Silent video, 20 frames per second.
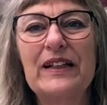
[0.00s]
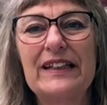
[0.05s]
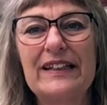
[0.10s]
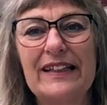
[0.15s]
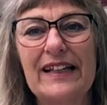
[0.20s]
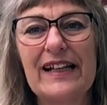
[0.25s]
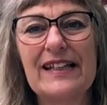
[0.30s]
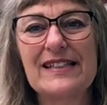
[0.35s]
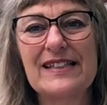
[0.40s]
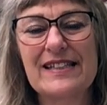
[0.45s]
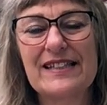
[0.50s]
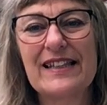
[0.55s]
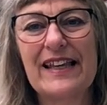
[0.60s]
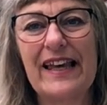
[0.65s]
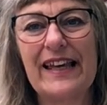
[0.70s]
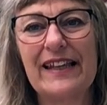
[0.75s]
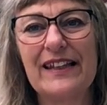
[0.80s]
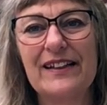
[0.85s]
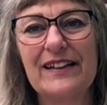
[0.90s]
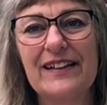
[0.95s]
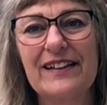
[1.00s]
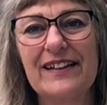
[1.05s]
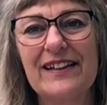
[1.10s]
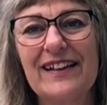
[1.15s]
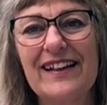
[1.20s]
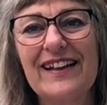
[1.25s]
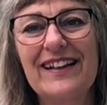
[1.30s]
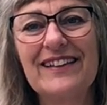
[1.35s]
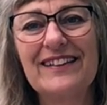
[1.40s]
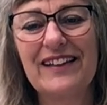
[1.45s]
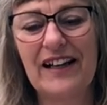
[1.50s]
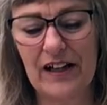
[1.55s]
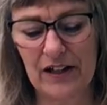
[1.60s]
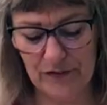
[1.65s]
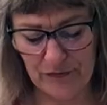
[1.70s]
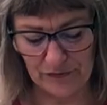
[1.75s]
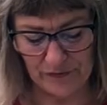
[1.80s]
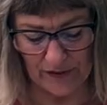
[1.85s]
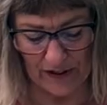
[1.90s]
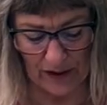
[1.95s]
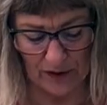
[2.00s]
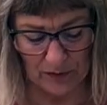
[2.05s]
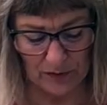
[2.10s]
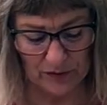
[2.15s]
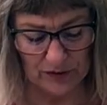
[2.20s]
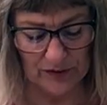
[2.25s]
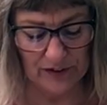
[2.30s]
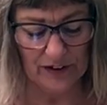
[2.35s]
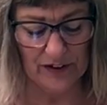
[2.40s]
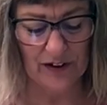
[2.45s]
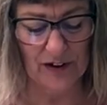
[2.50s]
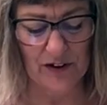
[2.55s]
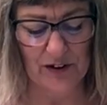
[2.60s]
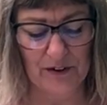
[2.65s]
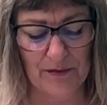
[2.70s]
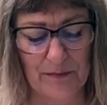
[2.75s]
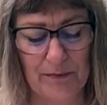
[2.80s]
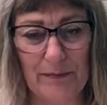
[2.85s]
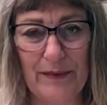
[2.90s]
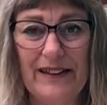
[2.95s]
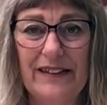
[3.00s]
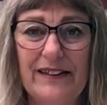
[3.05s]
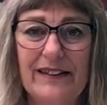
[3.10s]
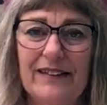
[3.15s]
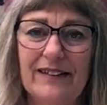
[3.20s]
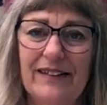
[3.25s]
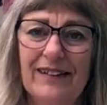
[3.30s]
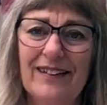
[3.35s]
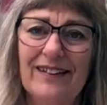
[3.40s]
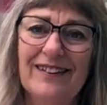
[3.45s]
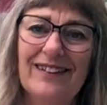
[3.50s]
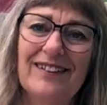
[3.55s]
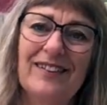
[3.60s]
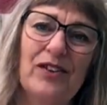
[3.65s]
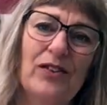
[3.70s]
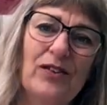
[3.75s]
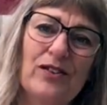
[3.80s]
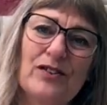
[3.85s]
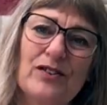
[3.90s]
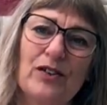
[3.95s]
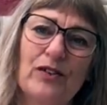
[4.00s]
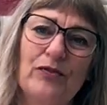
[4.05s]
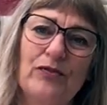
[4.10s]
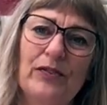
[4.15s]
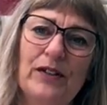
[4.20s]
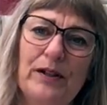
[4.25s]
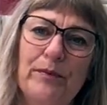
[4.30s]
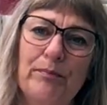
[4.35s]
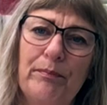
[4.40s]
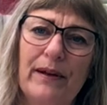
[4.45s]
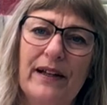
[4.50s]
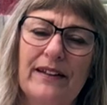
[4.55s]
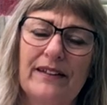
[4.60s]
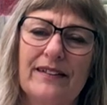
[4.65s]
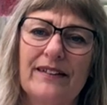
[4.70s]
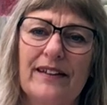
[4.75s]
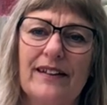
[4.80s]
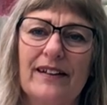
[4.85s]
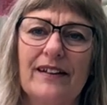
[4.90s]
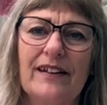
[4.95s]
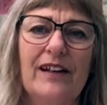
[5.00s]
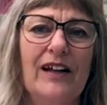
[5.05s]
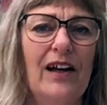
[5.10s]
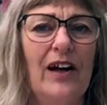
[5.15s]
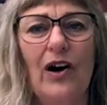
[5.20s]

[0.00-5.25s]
that skein, and I found a Mitten, also free pattern.